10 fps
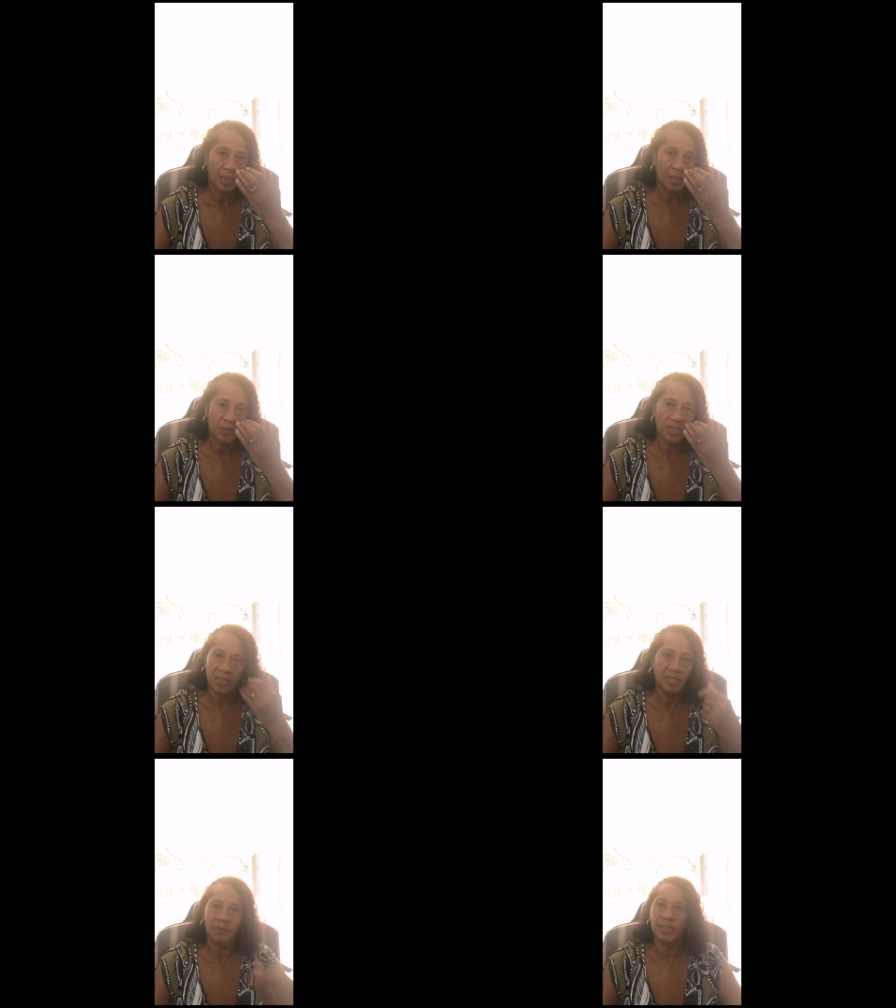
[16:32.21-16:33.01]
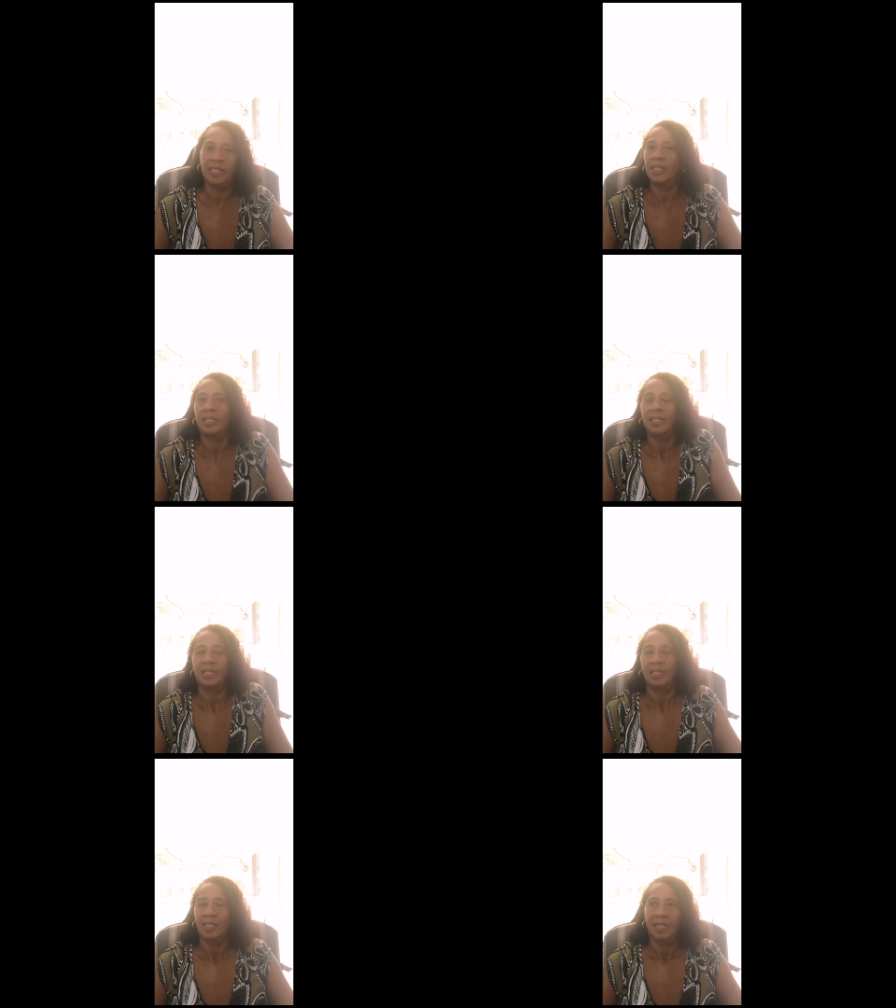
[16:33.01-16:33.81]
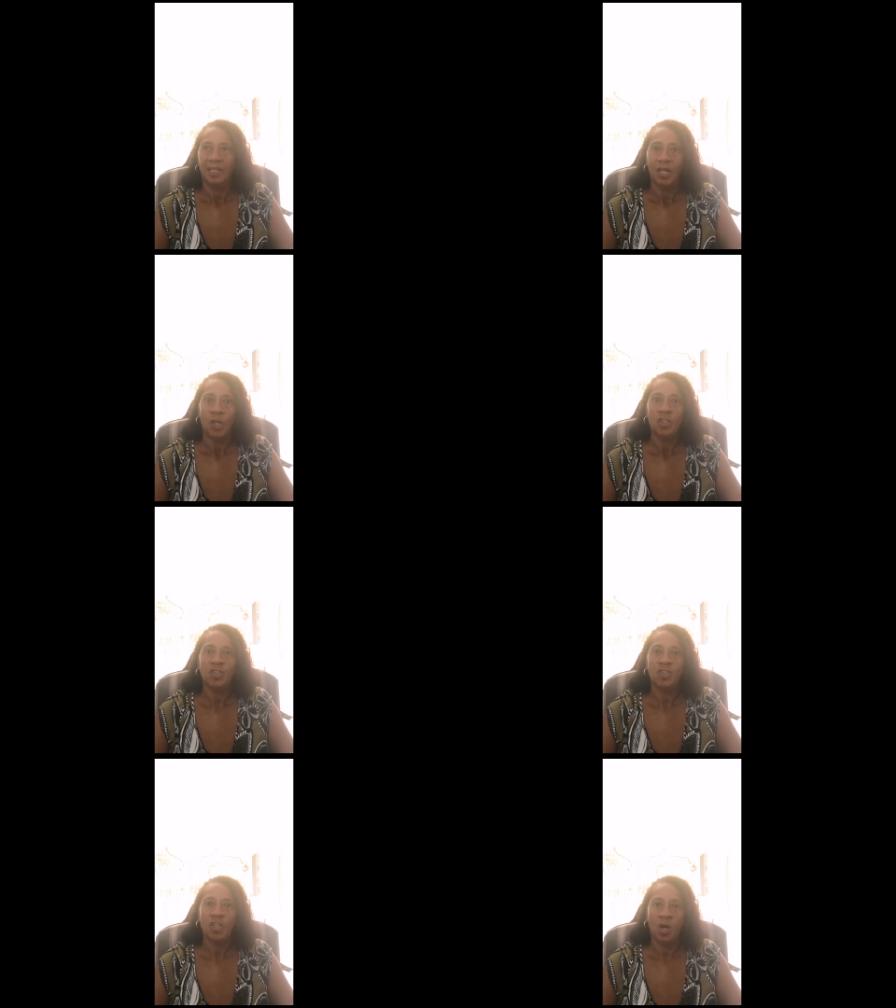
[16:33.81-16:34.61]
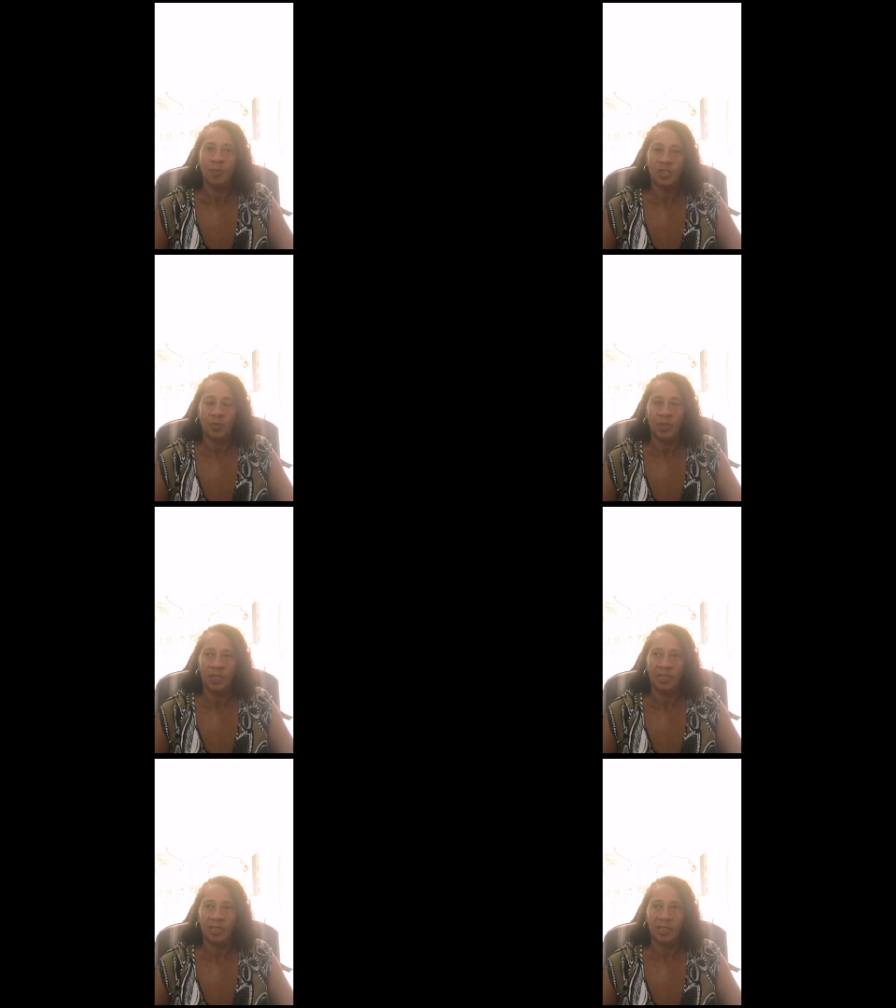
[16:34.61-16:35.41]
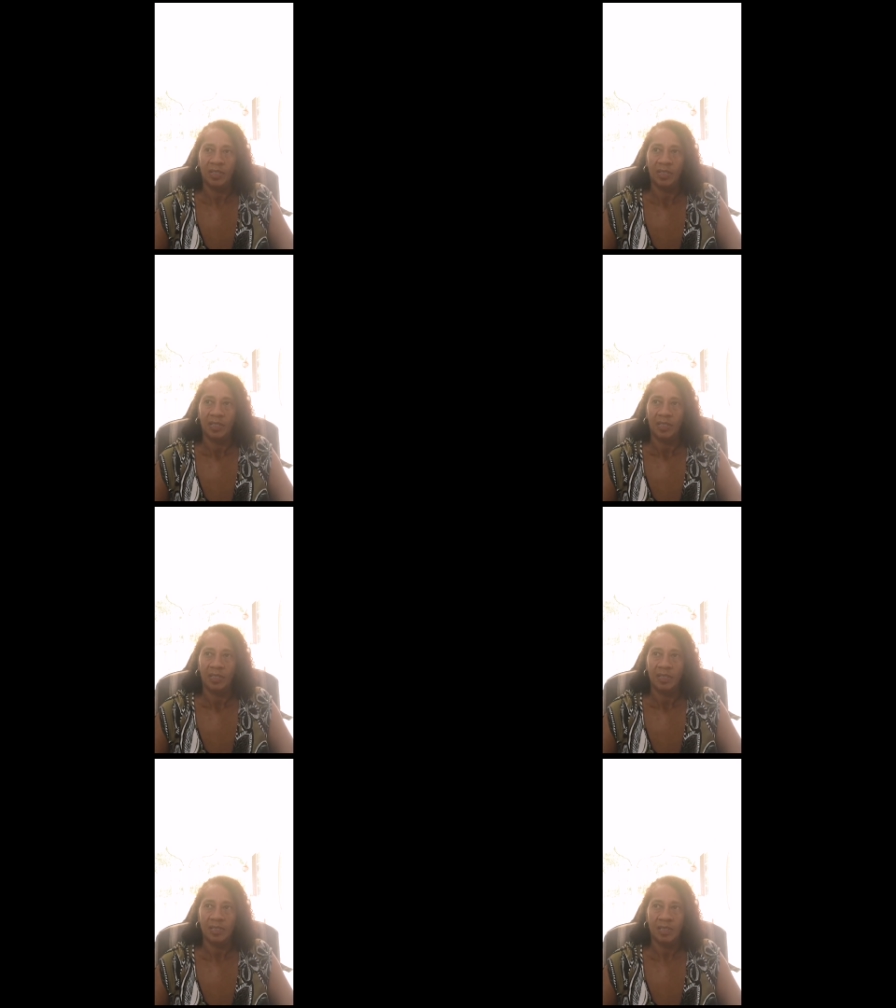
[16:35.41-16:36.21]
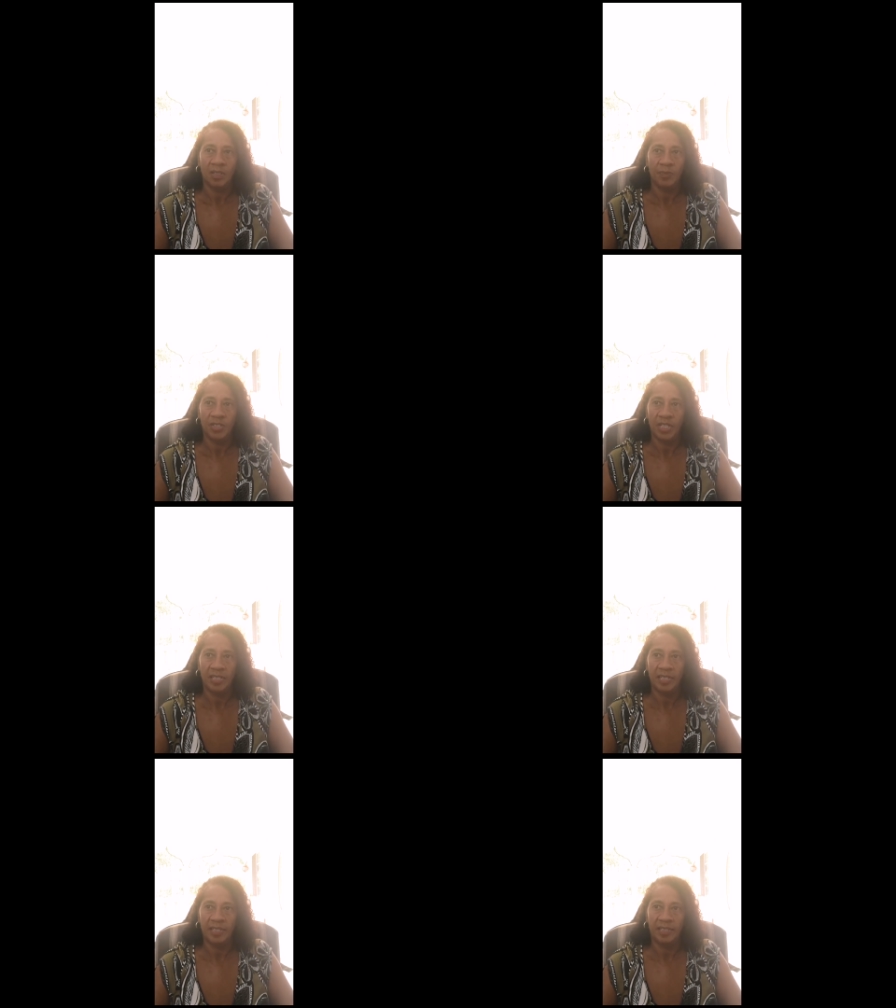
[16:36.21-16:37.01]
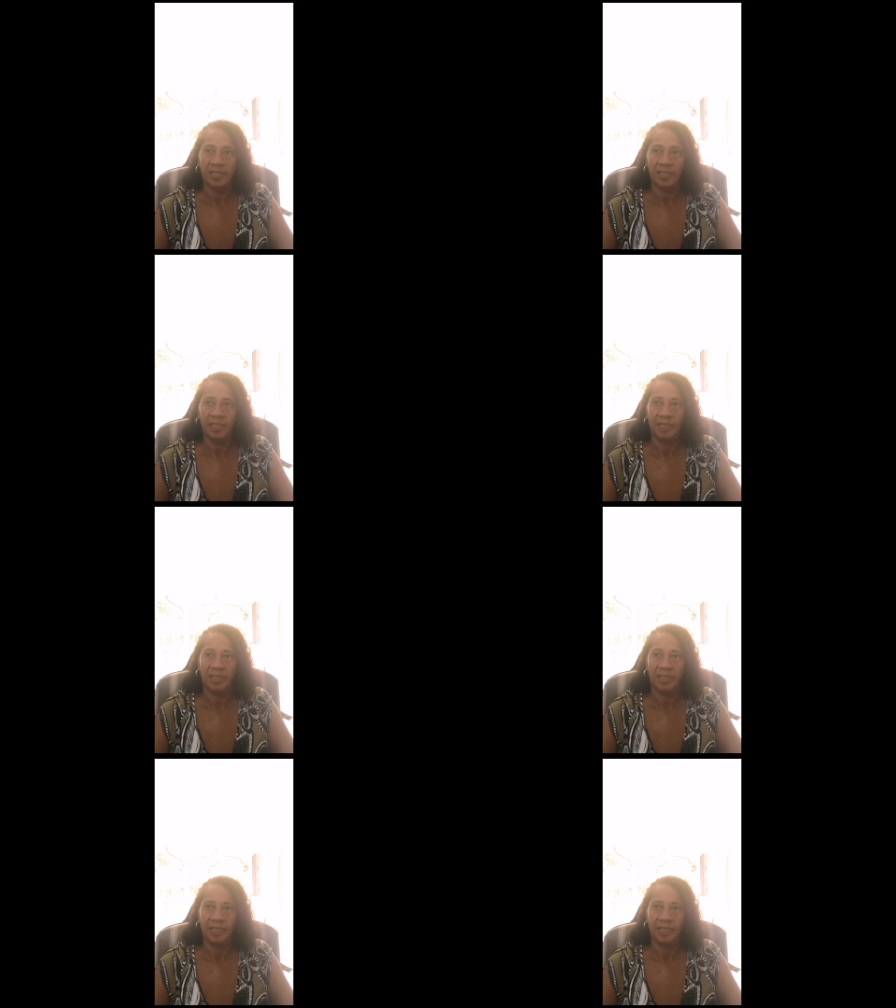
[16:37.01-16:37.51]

it was just going to be so much work, so much headache.